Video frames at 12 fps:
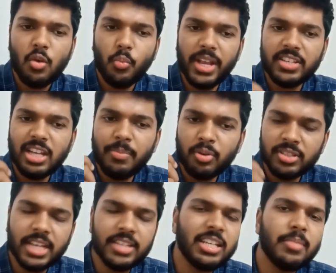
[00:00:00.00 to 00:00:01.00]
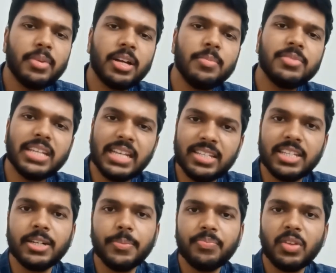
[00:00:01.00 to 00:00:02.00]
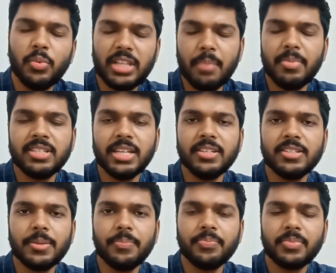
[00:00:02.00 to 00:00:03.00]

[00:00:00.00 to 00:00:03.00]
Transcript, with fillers: Visa processing becomes easier with embassies.